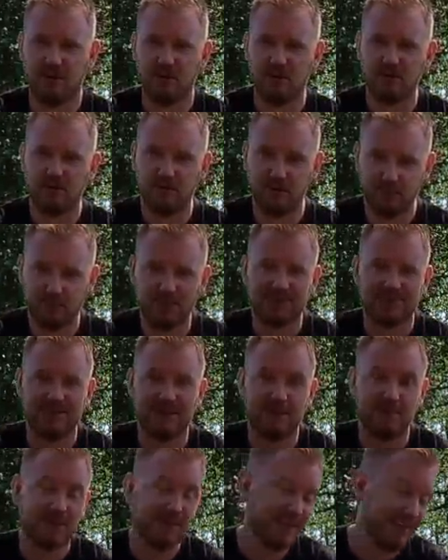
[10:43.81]
of the
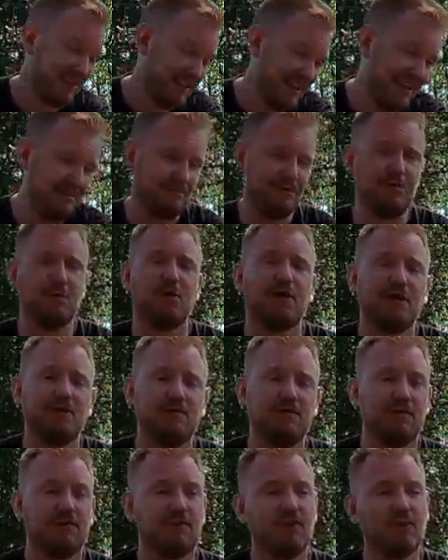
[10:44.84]
pandemic everywhere.
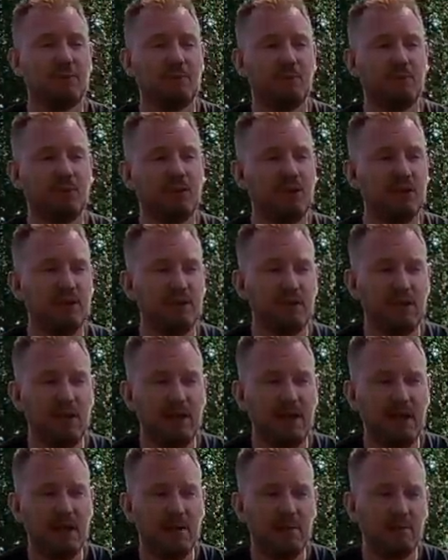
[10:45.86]
For example,
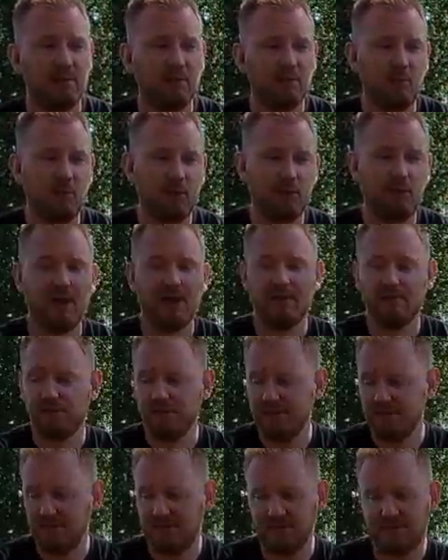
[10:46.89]
when you have
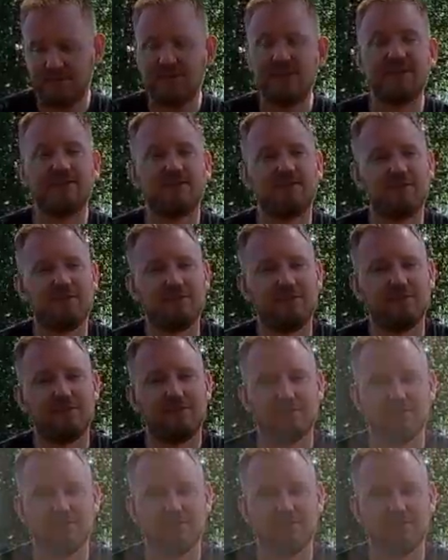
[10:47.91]
these seats